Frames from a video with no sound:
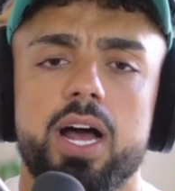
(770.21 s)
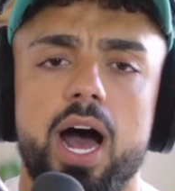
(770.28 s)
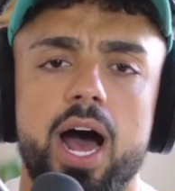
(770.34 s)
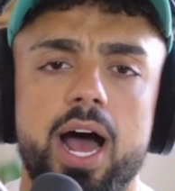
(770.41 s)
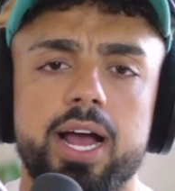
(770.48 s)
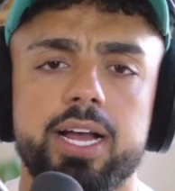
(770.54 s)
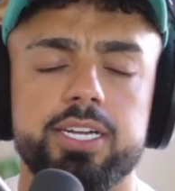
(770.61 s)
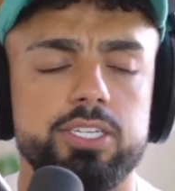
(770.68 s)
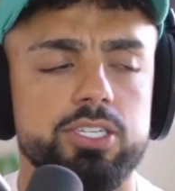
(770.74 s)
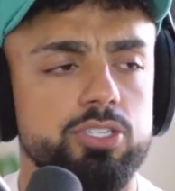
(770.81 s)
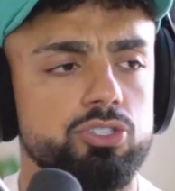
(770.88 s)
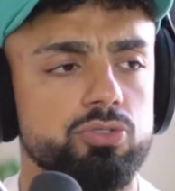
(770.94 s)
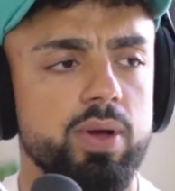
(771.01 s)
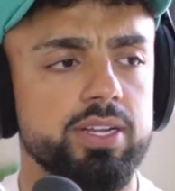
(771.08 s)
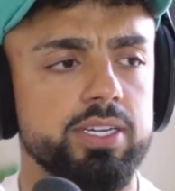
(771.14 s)
I
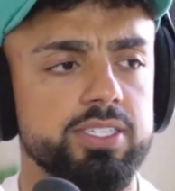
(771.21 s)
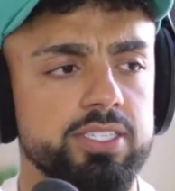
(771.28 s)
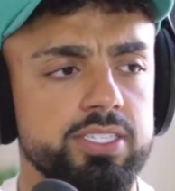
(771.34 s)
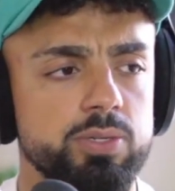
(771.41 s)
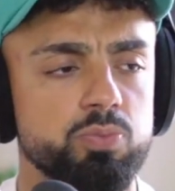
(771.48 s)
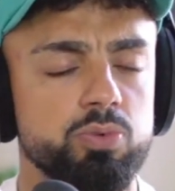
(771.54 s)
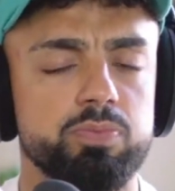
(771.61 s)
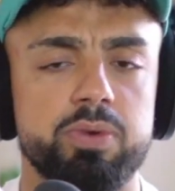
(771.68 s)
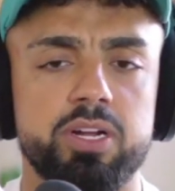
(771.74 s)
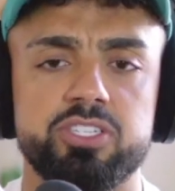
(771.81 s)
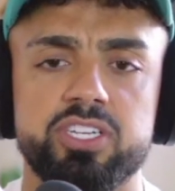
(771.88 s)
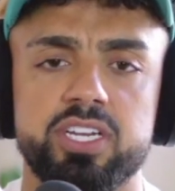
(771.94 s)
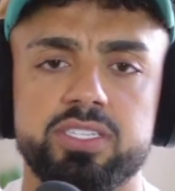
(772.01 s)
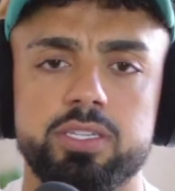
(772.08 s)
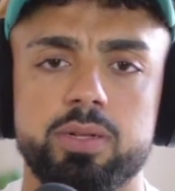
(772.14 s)
try to sit with my
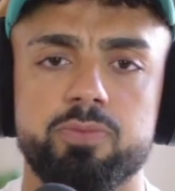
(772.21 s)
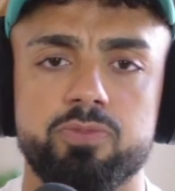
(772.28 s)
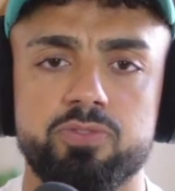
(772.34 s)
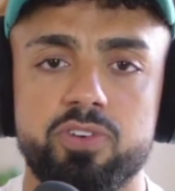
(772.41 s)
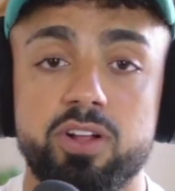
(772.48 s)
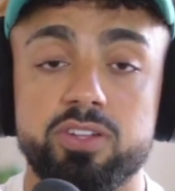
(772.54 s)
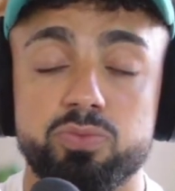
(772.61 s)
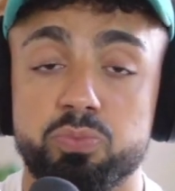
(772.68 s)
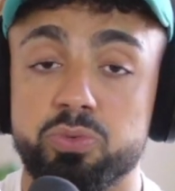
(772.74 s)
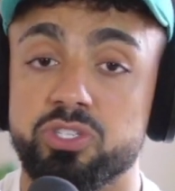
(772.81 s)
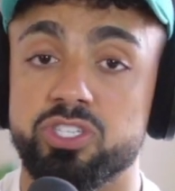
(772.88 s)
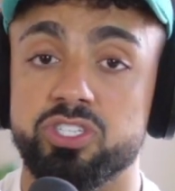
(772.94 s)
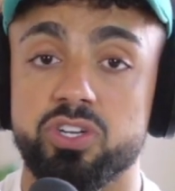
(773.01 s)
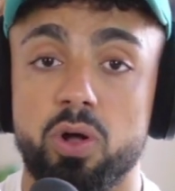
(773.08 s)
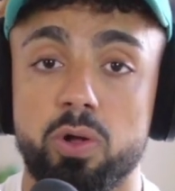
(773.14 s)
chest up front, which
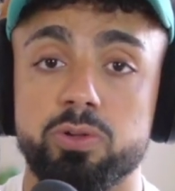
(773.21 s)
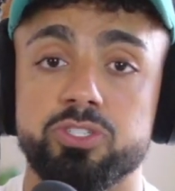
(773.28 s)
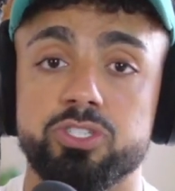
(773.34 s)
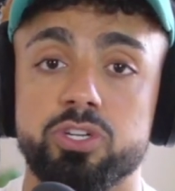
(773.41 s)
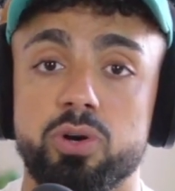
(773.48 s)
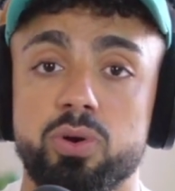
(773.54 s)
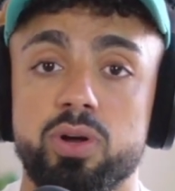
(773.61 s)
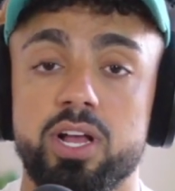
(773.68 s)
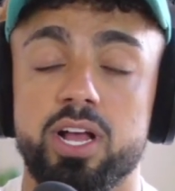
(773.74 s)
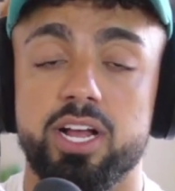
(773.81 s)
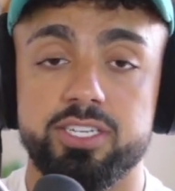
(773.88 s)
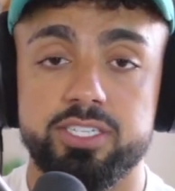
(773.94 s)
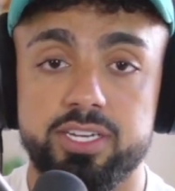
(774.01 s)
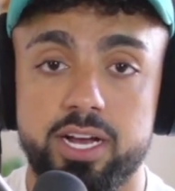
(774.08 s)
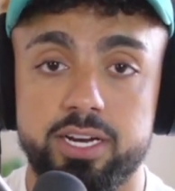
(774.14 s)
is also a
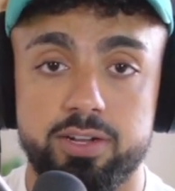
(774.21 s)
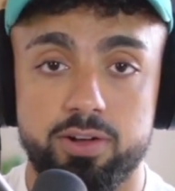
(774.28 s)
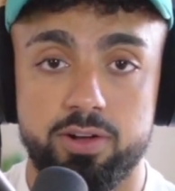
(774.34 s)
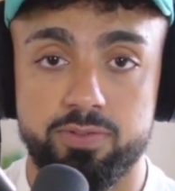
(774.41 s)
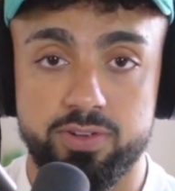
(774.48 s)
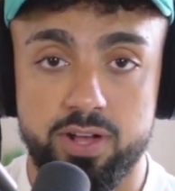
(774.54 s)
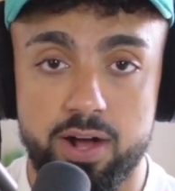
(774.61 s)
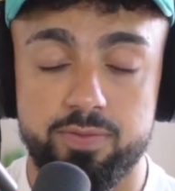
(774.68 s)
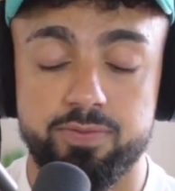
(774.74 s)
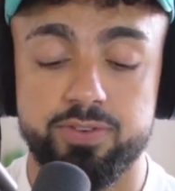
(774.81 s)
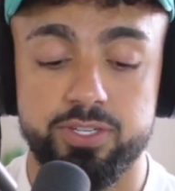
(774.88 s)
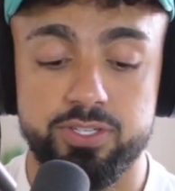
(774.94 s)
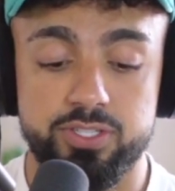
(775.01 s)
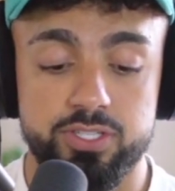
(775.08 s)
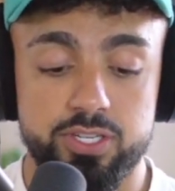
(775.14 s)
sign of
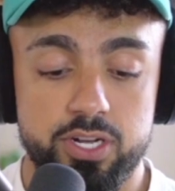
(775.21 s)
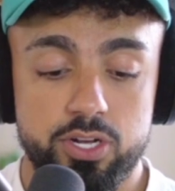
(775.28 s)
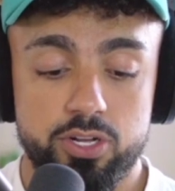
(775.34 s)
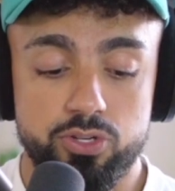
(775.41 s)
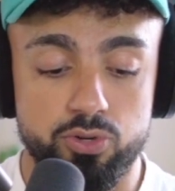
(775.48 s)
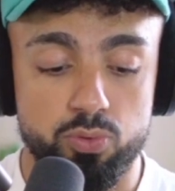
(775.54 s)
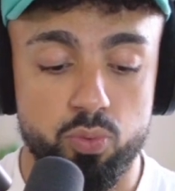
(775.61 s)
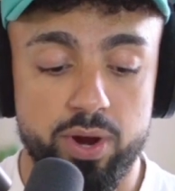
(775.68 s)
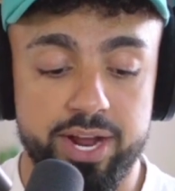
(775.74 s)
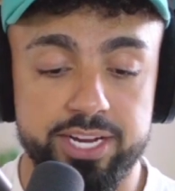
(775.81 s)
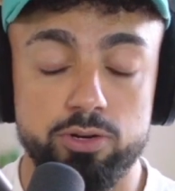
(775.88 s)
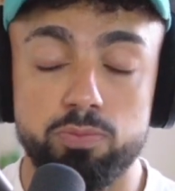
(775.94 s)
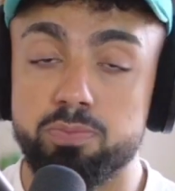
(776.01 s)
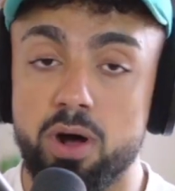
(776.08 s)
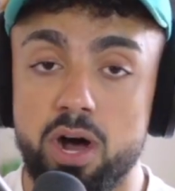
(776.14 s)
confidence. The way
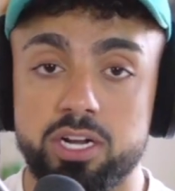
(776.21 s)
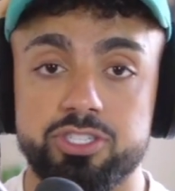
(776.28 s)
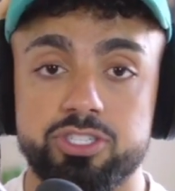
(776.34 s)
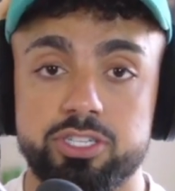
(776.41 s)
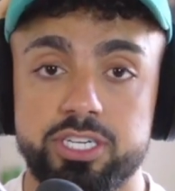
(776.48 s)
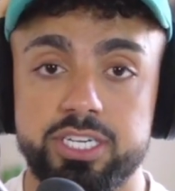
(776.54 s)
your posture